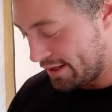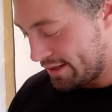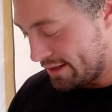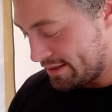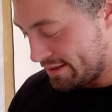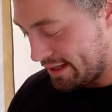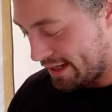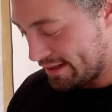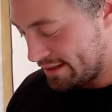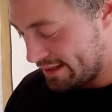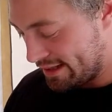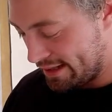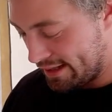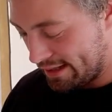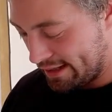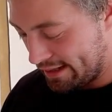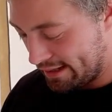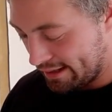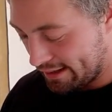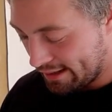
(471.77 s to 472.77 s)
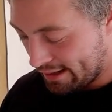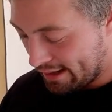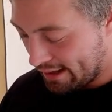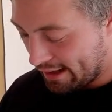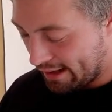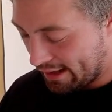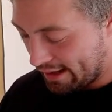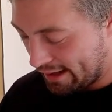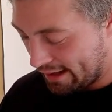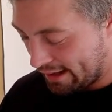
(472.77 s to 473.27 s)
Santi,
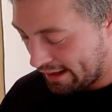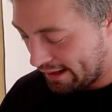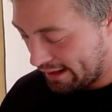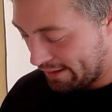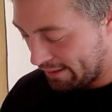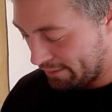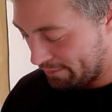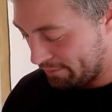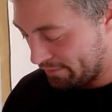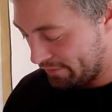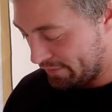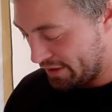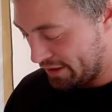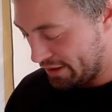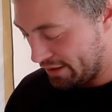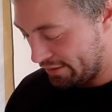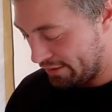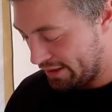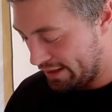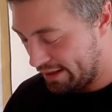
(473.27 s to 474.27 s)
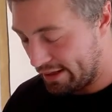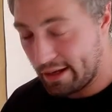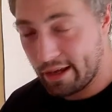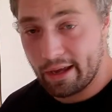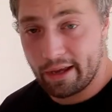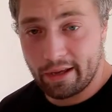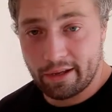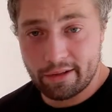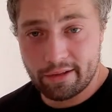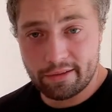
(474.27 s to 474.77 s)

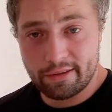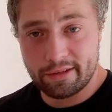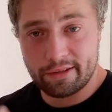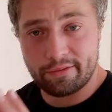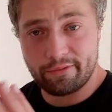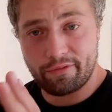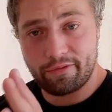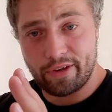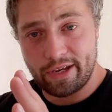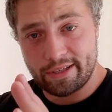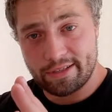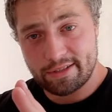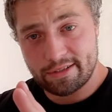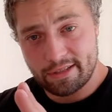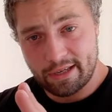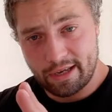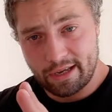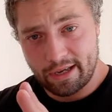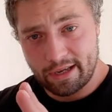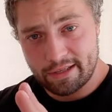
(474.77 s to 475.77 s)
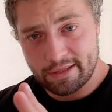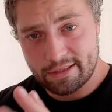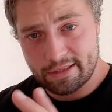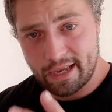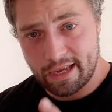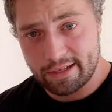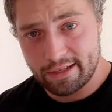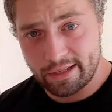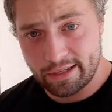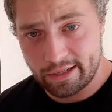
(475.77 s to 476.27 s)
the fixed
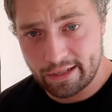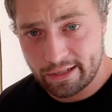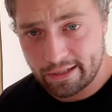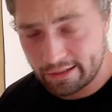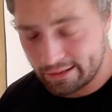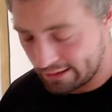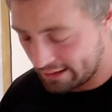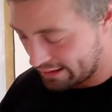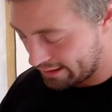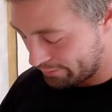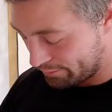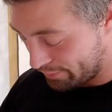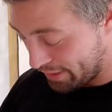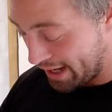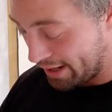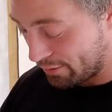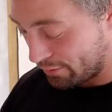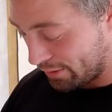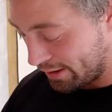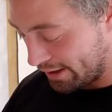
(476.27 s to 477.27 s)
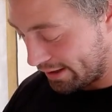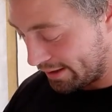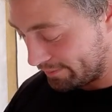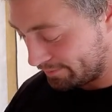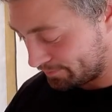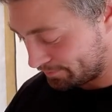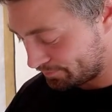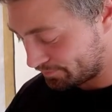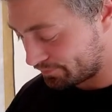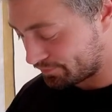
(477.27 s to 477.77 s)
standing in Bagua,
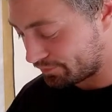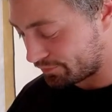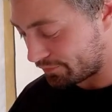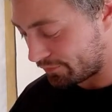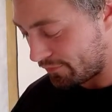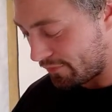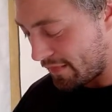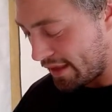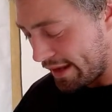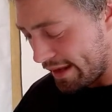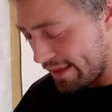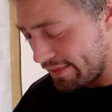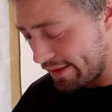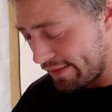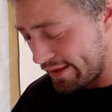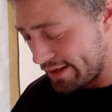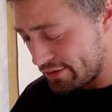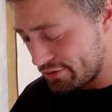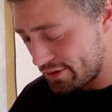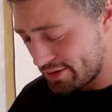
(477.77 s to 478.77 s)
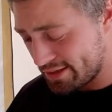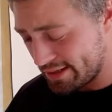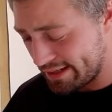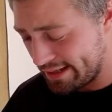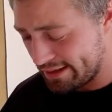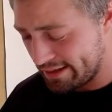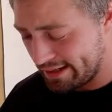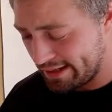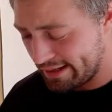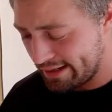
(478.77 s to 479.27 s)
and then
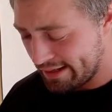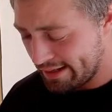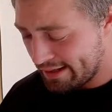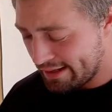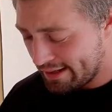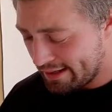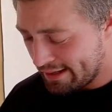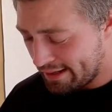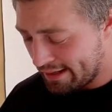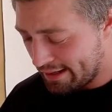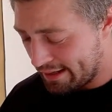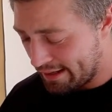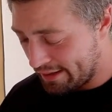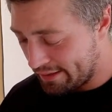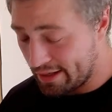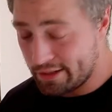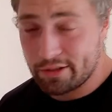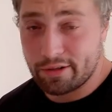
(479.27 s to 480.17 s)
interestingly and they do